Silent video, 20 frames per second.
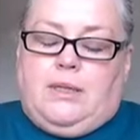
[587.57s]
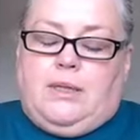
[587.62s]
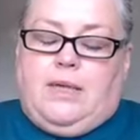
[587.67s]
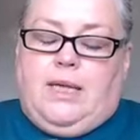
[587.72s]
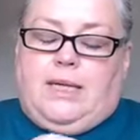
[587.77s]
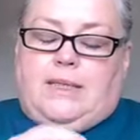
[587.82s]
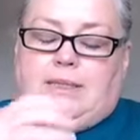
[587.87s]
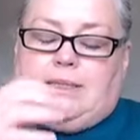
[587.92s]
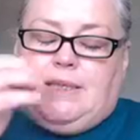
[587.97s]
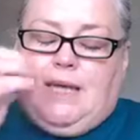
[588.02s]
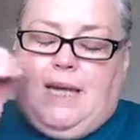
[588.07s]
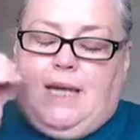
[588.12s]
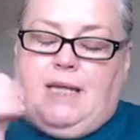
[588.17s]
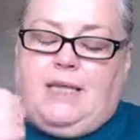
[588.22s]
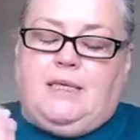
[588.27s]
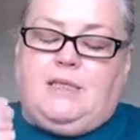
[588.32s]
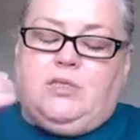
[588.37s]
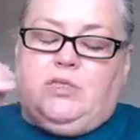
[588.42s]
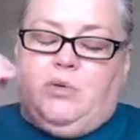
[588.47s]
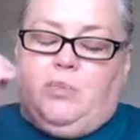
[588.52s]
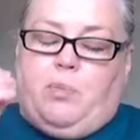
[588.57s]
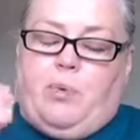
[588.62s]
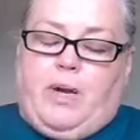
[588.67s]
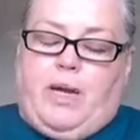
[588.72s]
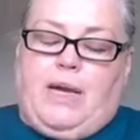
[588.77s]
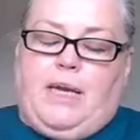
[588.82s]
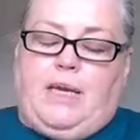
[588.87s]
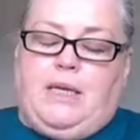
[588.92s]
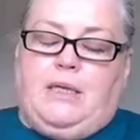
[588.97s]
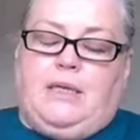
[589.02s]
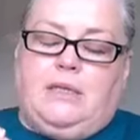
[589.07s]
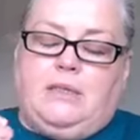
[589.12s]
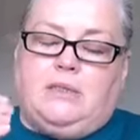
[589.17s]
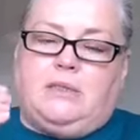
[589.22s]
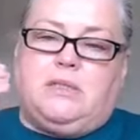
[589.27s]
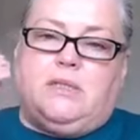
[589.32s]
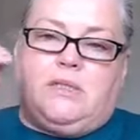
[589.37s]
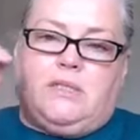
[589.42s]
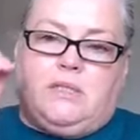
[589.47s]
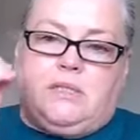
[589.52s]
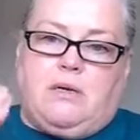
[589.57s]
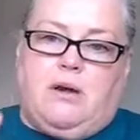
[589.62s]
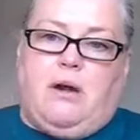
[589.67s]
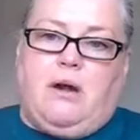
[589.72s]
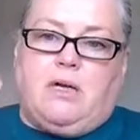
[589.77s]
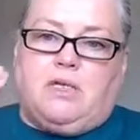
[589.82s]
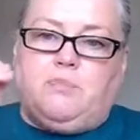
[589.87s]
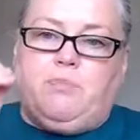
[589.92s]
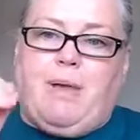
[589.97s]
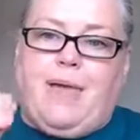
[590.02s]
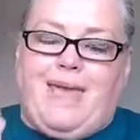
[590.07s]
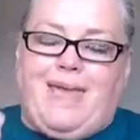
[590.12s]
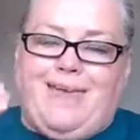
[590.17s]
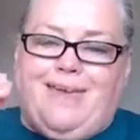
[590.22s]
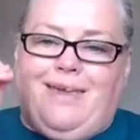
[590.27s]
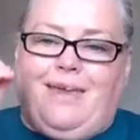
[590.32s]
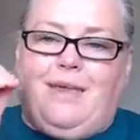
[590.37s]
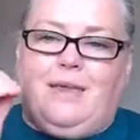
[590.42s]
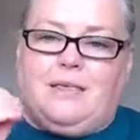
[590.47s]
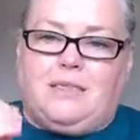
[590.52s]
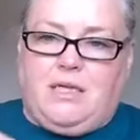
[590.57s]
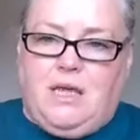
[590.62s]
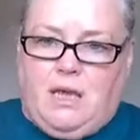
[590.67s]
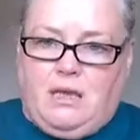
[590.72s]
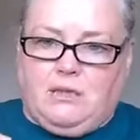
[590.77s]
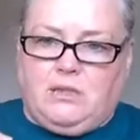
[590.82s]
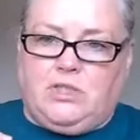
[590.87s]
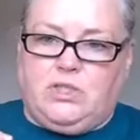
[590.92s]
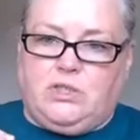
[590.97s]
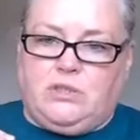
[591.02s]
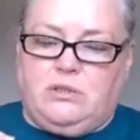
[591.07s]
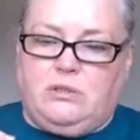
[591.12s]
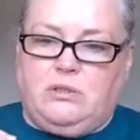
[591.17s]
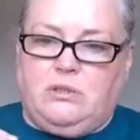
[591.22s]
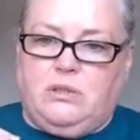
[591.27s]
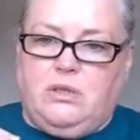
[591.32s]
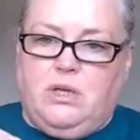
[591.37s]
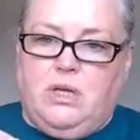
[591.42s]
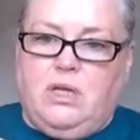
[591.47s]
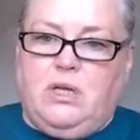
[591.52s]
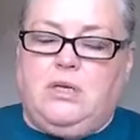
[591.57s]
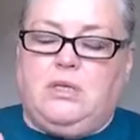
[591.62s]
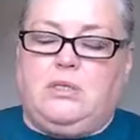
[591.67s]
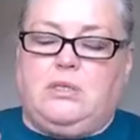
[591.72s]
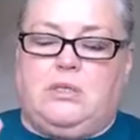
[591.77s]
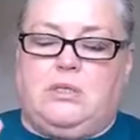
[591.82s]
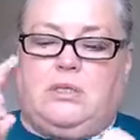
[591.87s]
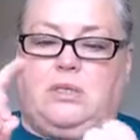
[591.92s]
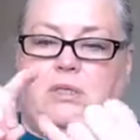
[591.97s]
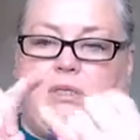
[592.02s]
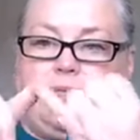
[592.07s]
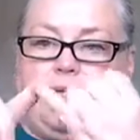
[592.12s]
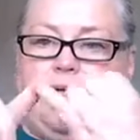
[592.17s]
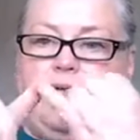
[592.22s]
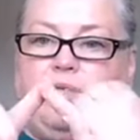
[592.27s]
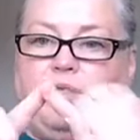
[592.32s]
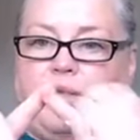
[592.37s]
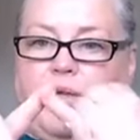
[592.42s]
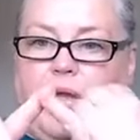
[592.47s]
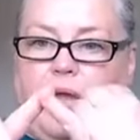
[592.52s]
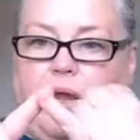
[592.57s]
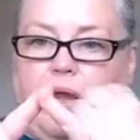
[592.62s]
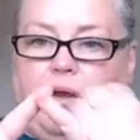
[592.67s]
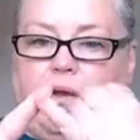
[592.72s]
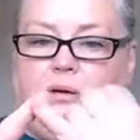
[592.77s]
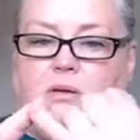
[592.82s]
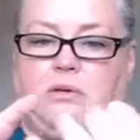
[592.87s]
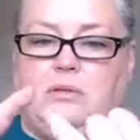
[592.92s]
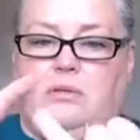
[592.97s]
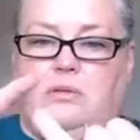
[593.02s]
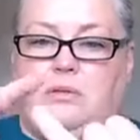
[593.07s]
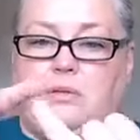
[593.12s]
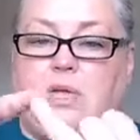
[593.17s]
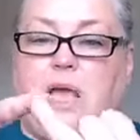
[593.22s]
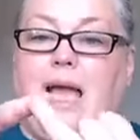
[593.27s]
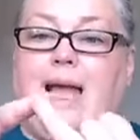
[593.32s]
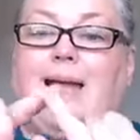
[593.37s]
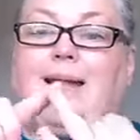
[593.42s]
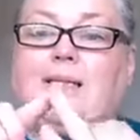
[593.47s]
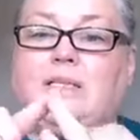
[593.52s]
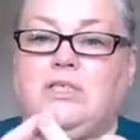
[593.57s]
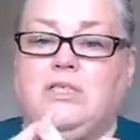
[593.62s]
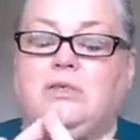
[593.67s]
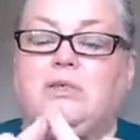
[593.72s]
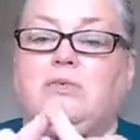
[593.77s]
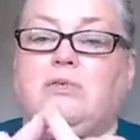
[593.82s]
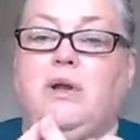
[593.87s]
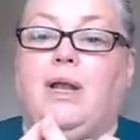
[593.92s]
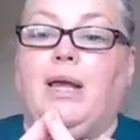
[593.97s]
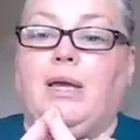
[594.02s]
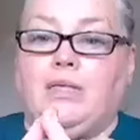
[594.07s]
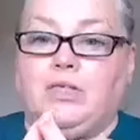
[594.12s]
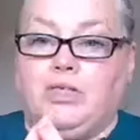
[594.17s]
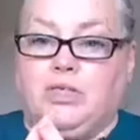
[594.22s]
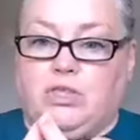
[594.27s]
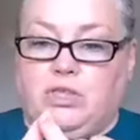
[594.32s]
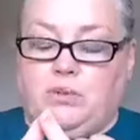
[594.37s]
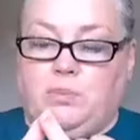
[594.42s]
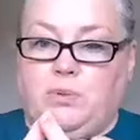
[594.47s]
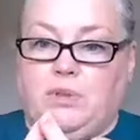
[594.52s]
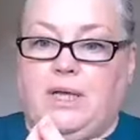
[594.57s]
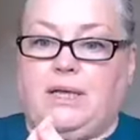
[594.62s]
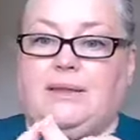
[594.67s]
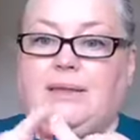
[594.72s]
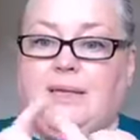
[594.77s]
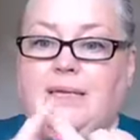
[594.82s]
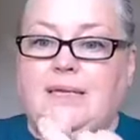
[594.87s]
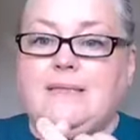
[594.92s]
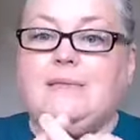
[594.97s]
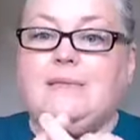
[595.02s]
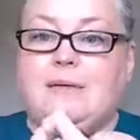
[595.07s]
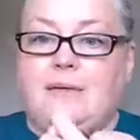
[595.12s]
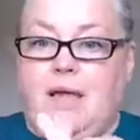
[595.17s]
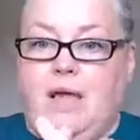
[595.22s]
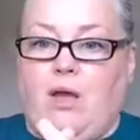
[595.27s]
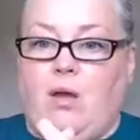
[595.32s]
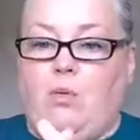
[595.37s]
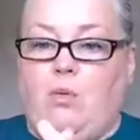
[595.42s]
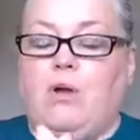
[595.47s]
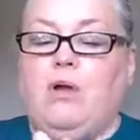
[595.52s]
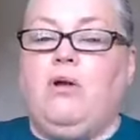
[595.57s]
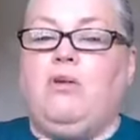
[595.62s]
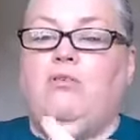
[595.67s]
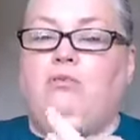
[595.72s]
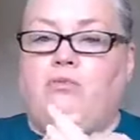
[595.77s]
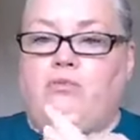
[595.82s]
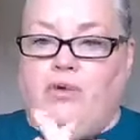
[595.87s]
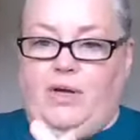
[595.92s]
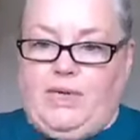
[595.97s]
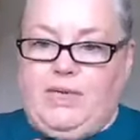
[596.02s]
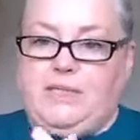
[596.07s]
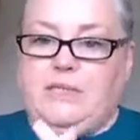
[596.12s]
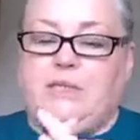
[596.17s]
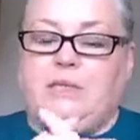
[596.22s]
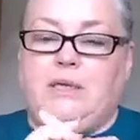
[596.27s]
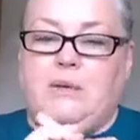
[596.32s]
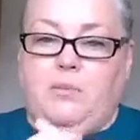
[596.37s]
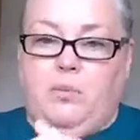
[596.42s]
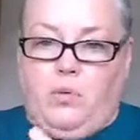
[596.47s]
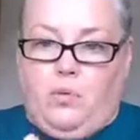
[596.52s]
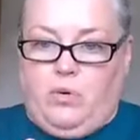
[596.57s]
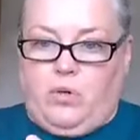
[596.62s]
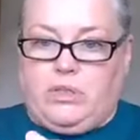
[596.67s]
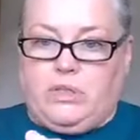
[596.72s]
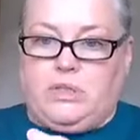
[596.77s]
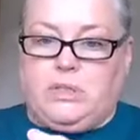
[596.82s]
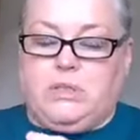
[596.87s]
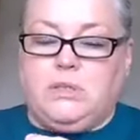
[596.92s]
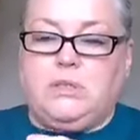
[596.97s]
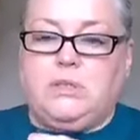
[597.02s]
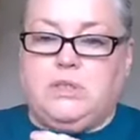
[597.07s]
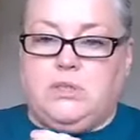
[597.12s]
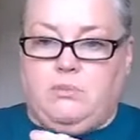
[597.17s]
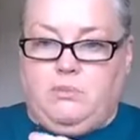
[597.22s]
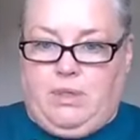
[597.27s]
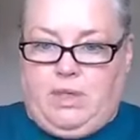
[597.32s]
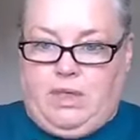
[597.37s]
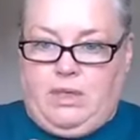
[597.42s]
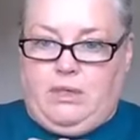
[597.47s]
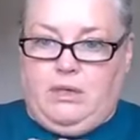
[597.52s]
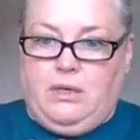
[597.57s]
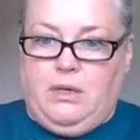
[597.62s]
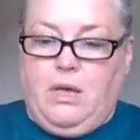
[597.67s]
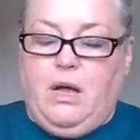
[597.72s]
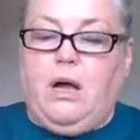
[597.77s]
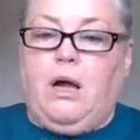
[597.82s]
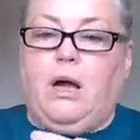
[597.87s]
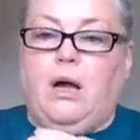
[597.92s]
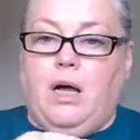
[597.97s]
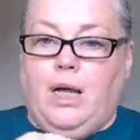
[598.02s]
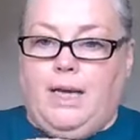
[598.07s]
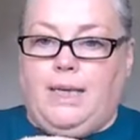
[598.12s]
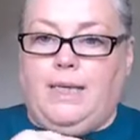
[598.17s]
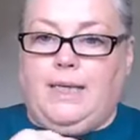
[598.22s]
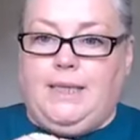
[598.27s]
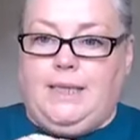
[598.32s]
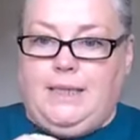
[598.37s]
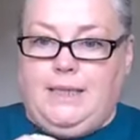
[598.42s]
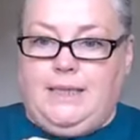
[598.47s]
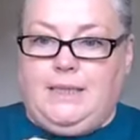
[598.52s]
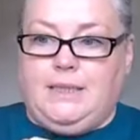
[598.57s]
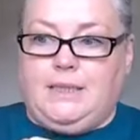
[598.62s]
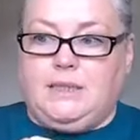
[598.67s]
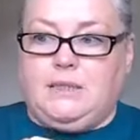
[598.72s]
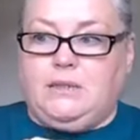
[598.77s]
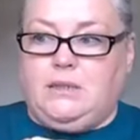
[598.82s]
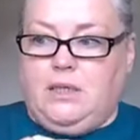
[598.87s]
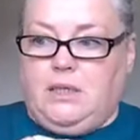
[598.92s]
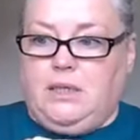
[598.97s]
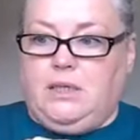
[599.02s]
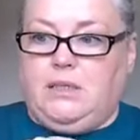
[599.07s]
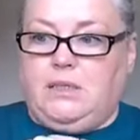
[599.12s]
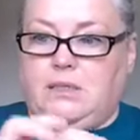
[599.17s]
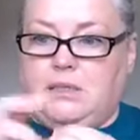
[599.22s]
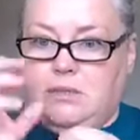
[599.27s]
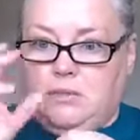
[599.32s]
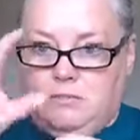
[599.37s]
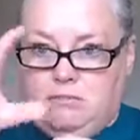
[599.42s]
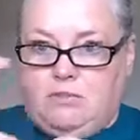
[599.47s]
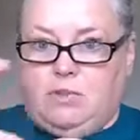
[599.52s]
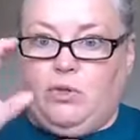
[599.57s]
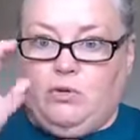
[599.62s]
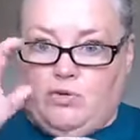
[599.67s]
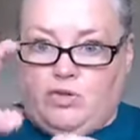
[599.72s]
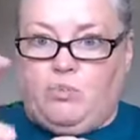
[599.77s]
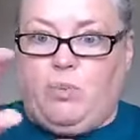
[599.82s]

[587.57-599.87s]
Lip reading: it tells your brain to start paying attention to the self-care and to the relationship, that these are now vitally important to me. I need you to